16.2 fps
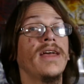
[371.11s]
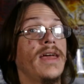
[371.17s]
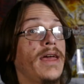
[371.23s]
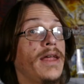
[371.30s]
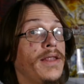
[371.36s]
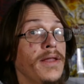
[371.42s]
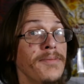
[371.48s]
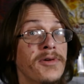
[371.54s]

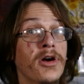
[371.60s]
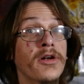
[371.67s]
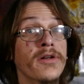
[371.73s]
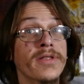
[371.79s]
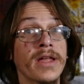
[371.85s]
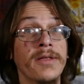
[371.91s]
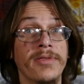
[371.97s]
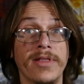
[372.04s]
And some
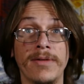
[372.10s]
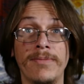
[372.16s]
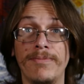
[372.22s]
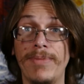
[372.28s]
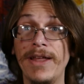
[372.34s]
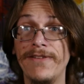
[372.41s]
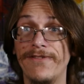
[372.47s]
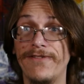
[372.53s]
cards get some
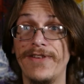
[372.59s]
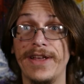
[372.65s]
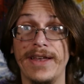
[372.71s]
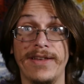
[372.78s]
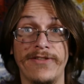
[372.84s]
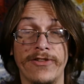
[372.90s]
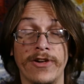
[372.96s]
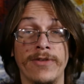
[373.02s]

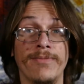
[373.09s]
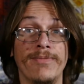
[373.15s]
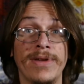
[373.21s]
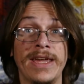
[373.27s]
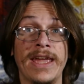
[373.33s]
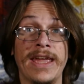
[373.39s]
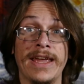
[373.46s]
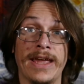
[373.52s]
benefits from
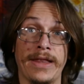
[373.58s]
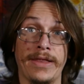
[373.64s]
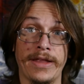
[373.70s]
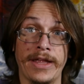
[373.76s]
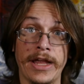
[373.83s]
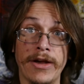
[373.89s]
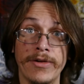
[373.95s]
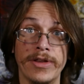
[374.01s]
being a
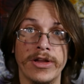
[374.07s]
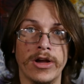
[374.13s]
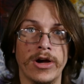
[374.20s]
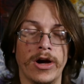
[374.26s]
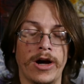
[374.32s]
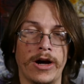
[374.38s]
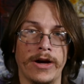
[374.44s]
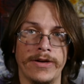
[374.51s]
security
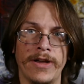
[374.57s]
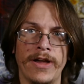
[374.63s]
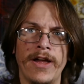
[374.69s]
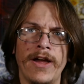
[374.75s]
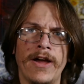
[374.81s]
card,